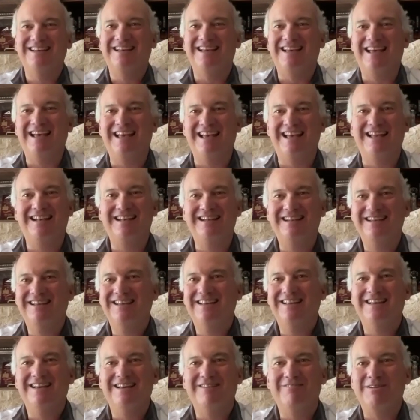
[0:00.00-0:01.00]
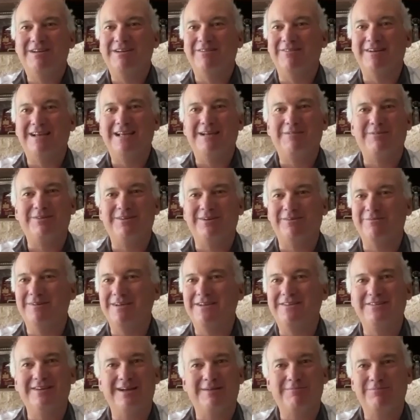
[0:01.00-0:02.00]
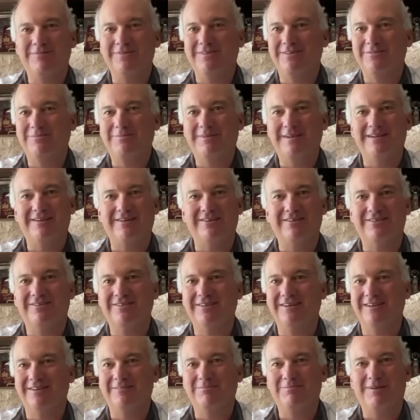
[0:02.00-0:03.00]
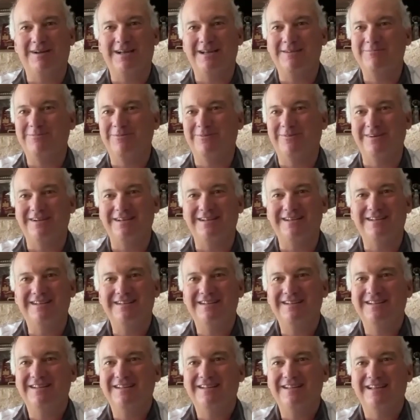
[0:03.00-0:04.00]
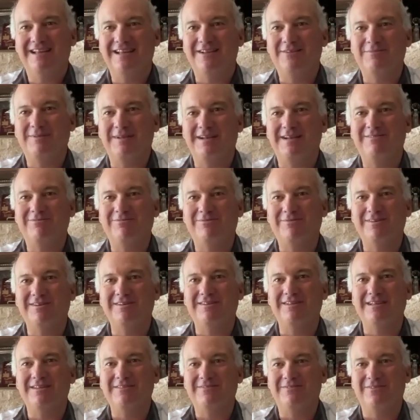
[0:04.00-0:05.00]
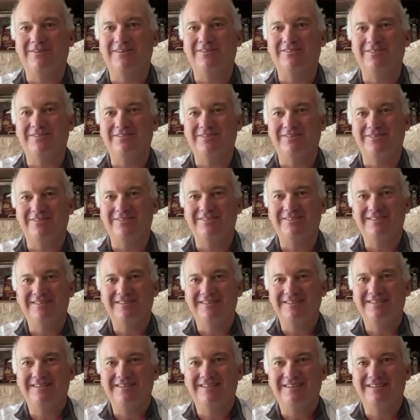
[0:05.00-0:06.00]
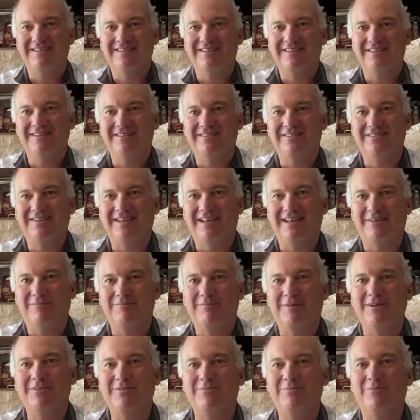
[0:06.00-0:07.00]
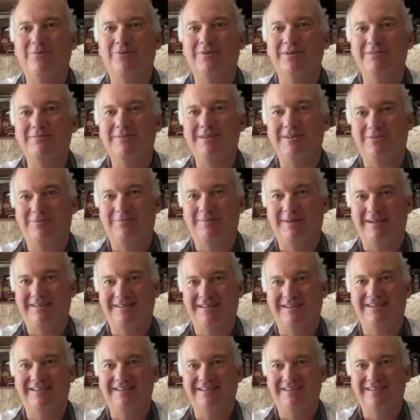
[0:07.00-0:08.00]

And we were able to reach up with the spinnaker, clear Pine Point. It's been a really versatile sail, much more than we expected.